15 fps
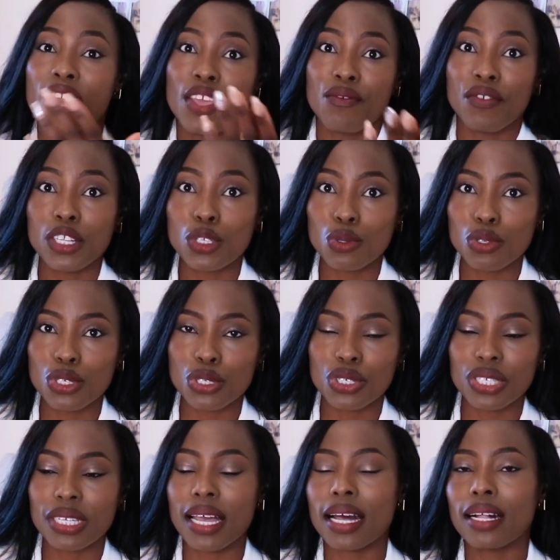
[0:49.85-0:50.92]
If it suits your
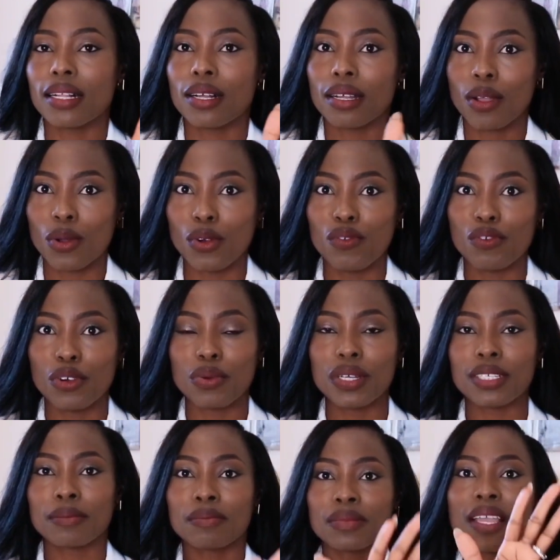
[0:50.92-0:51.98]
style, go for
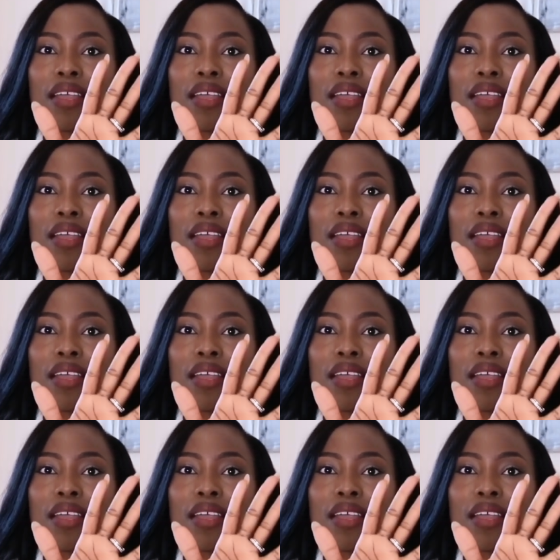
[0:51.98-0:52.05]
it.